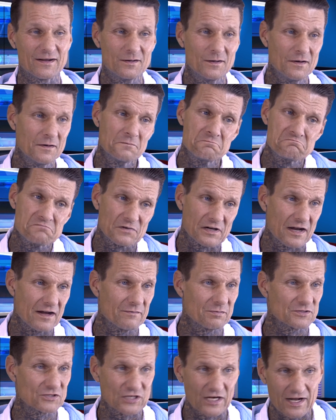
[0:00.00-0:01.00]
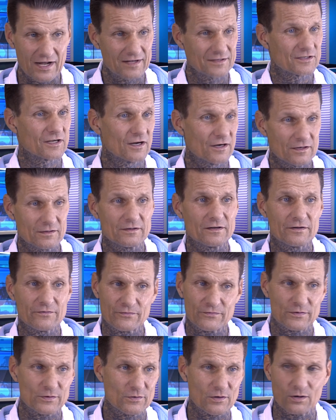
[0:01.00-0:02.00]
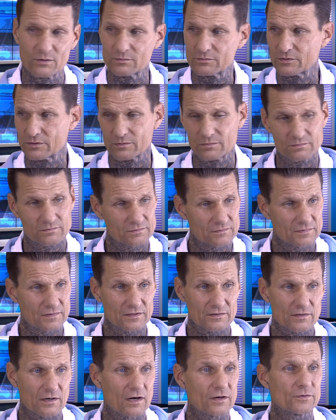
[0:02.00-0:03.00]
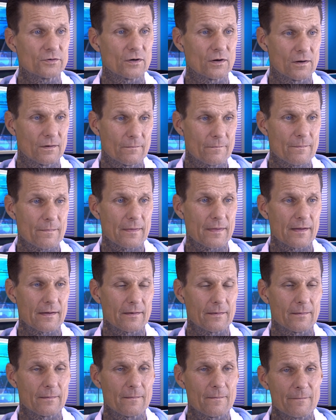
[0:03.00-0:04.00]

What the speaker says: hey, gave him a chance here. If you don't do, you're on your own, you know.